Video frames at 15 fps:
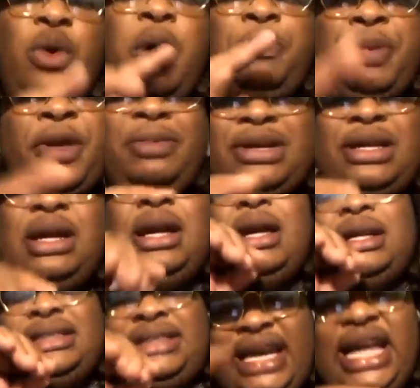what people
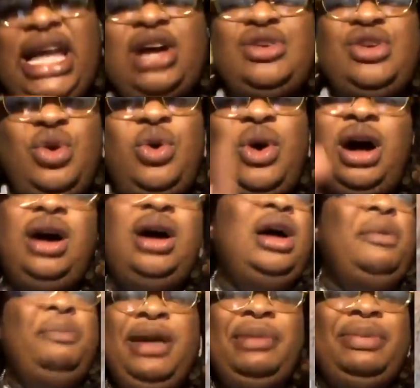tell you or
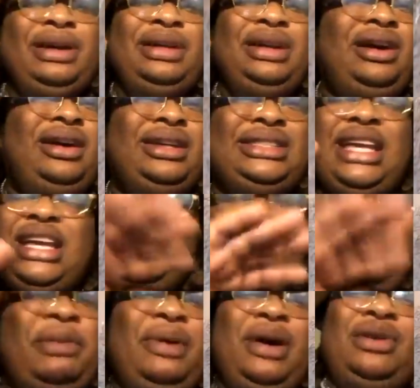people. You know what I'm saying? Because
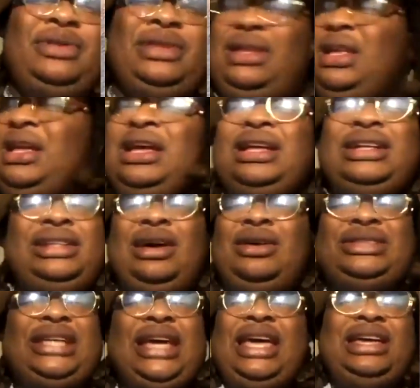people
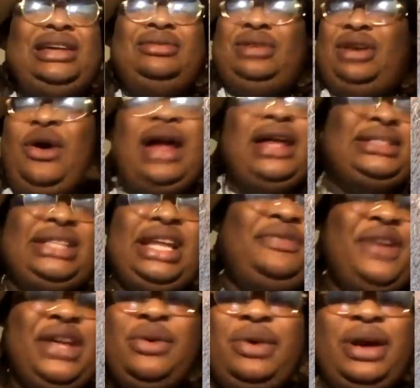gonna tell you crazy
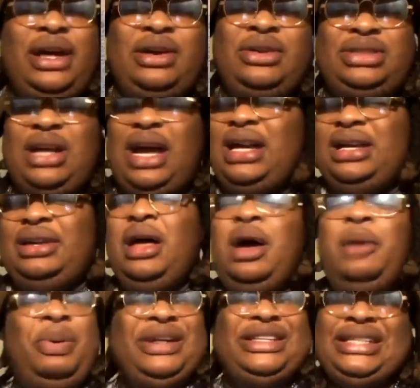stuff anyway. Gonna try to
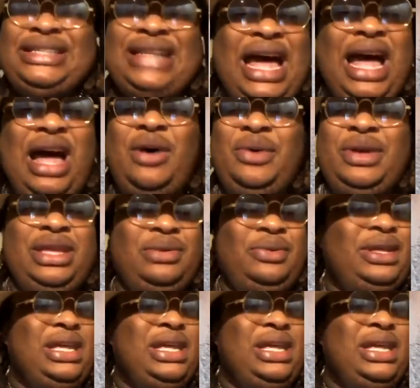put you down when